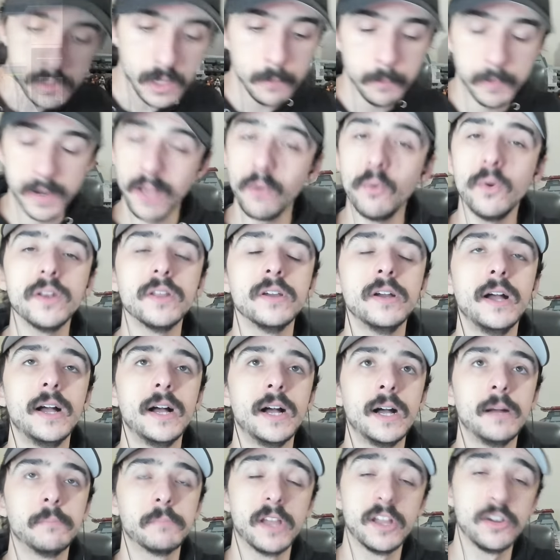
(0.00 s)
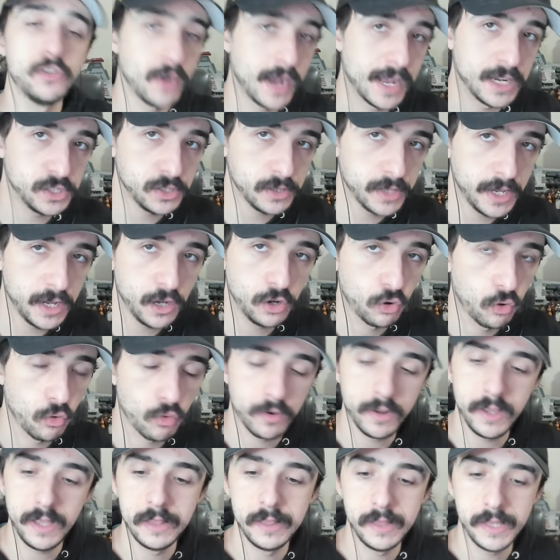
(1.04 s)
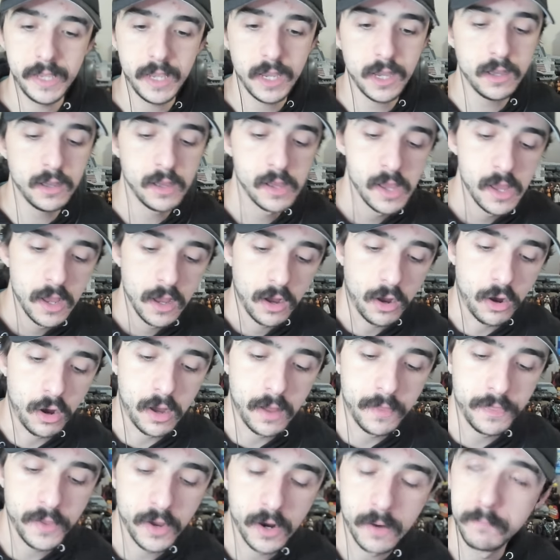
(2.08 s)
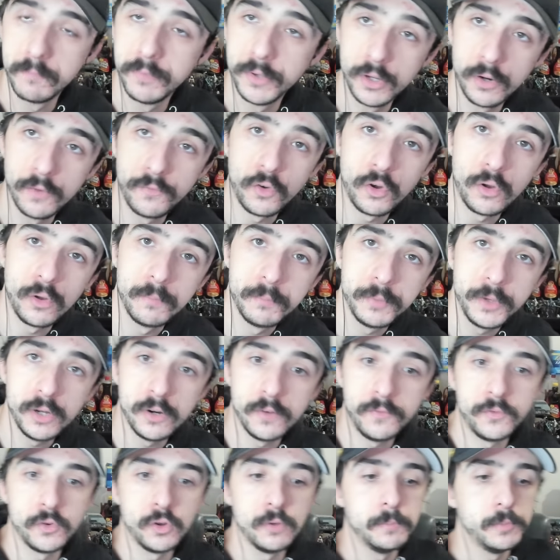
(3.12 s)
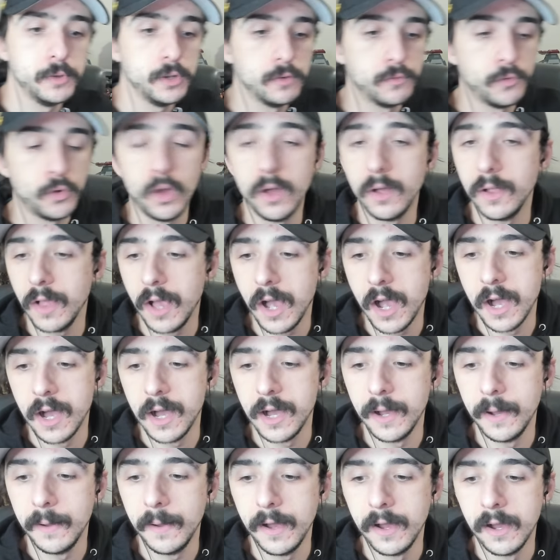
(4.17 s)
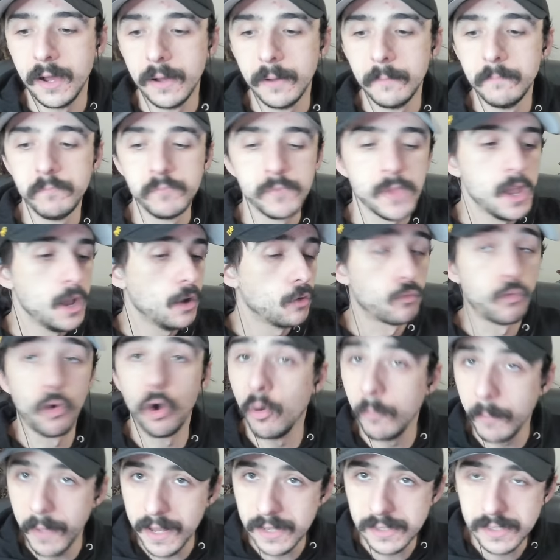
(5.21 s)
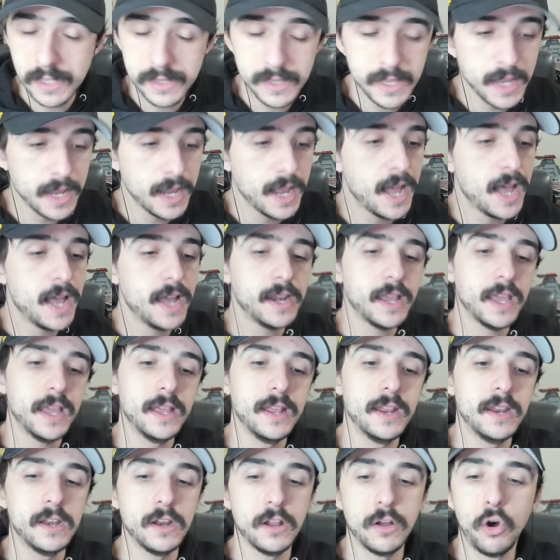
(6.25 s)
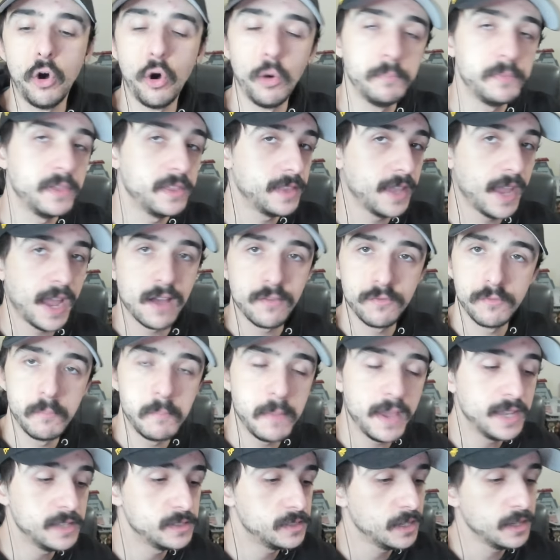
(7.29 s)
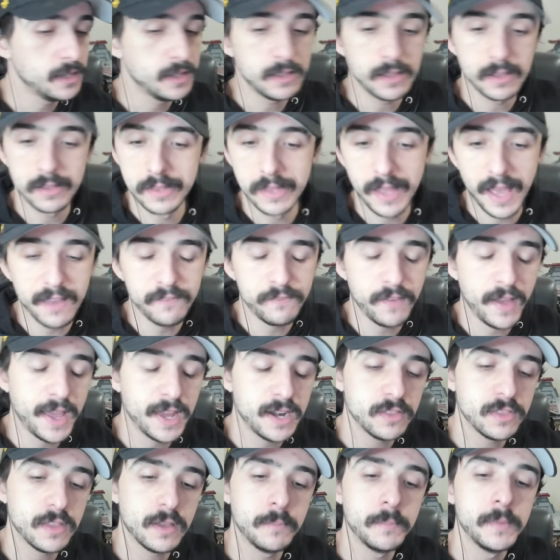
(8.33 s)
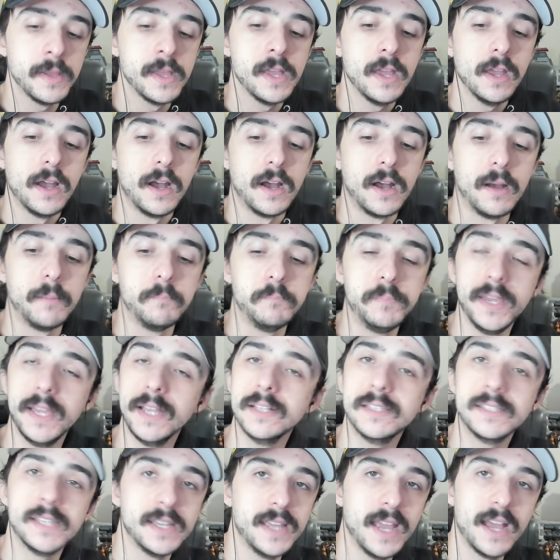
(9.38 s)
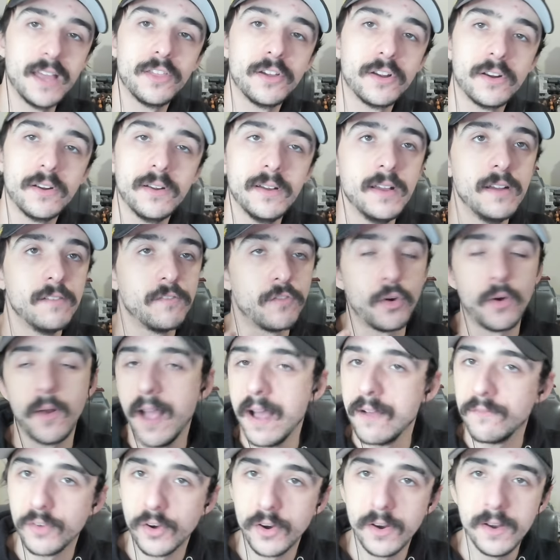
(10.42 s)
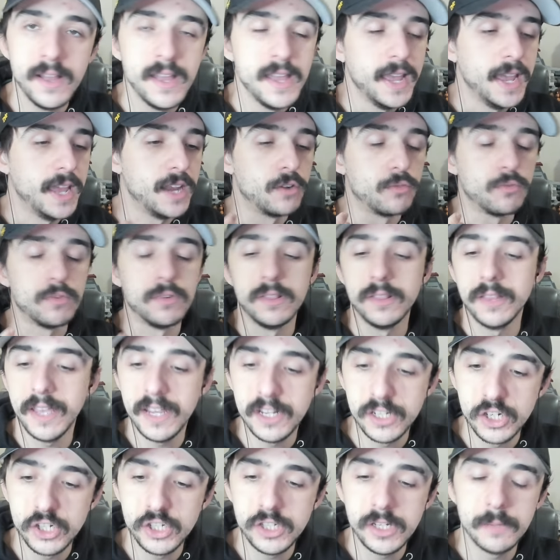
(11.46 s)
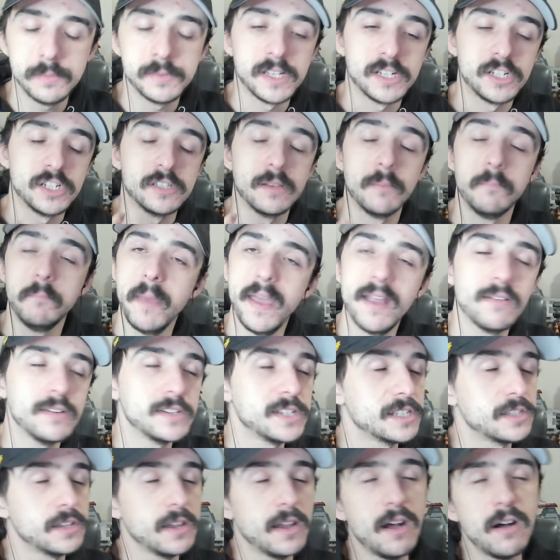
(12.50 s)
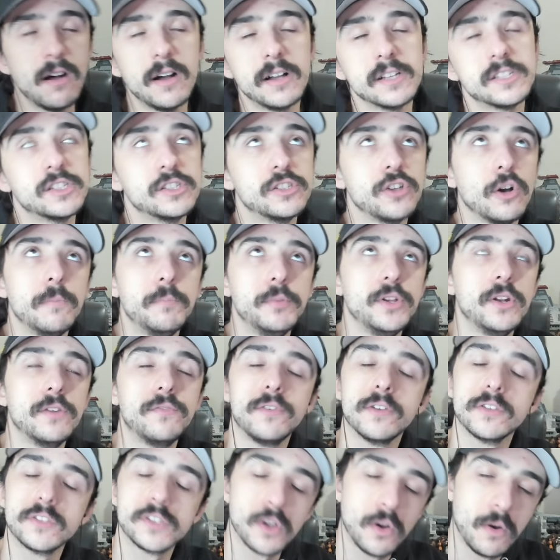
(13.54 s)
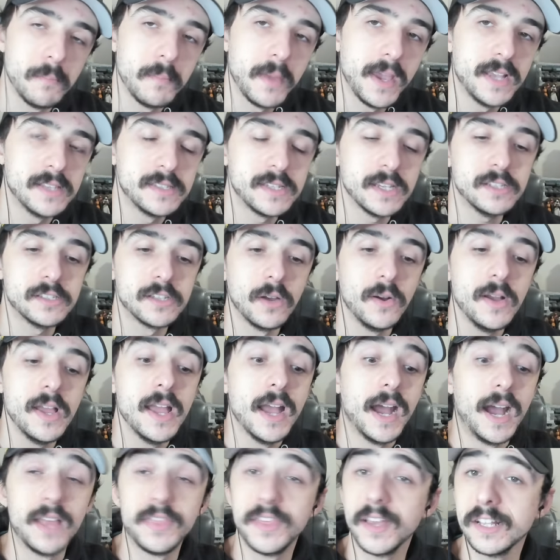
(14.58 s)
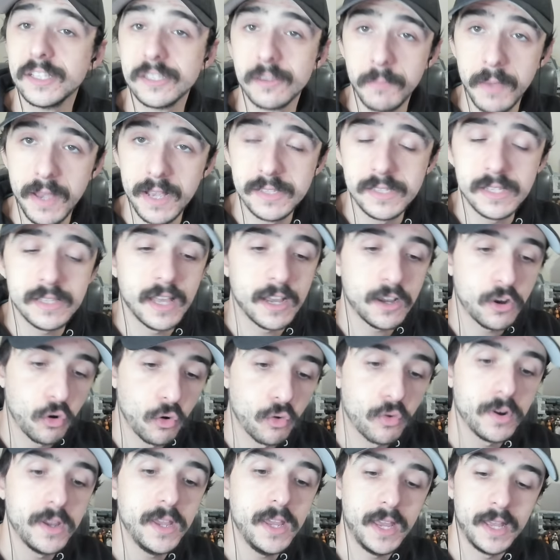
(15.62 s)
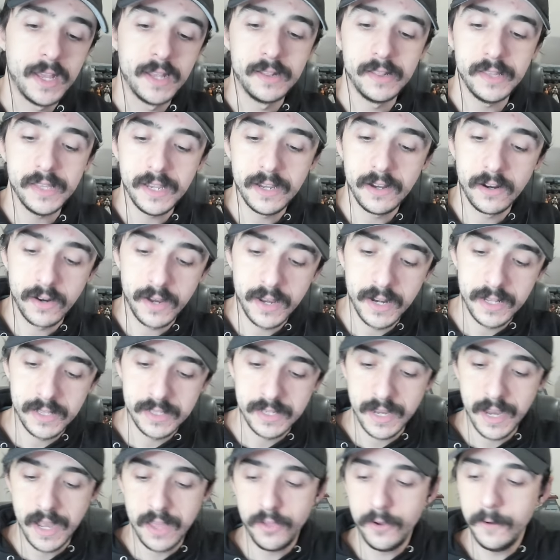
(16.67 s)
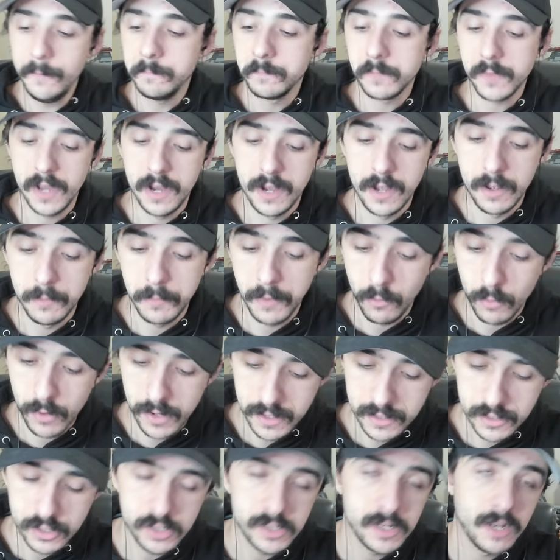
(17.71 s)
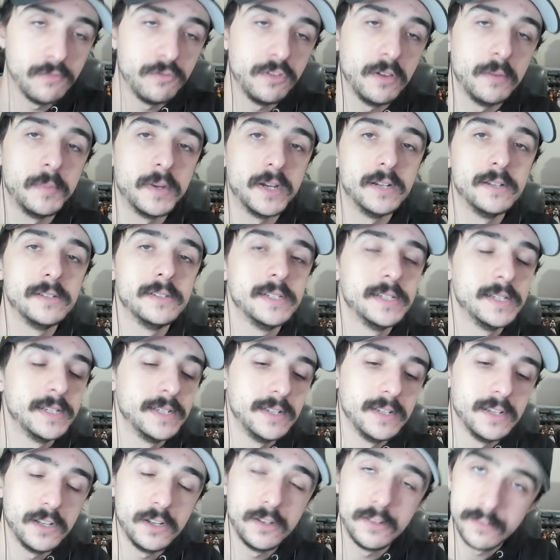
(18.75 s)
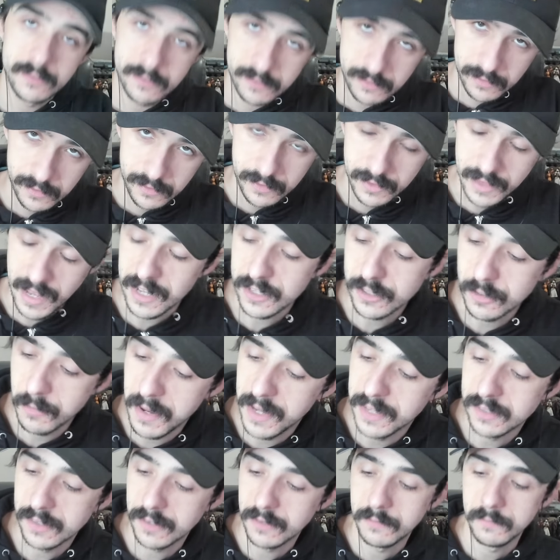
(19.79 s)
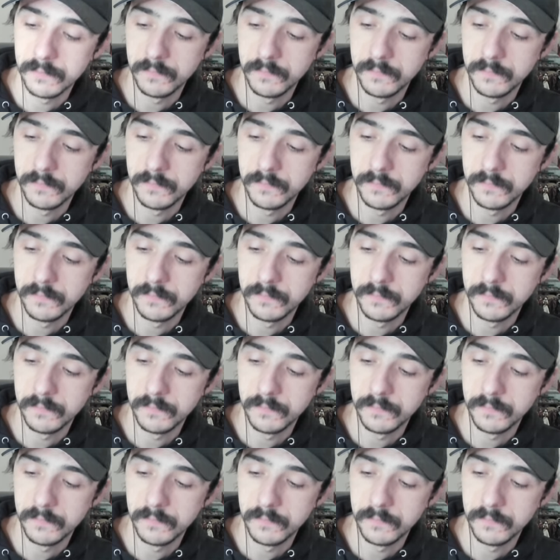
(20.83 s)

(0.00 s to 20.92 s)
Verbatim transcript: but I want to um, congratulate Corey and Leah on their beautiful, beautiful, beautiful uh, um, romance that they got, and hope that they have amazing life ahead of them, uh, being together forever in a relationship such as a marriage. That's oh, so beautiful, so amazing. So I think it's amazing that Corey and Leah are getting together. Um, I want to just give them a, that's amazing.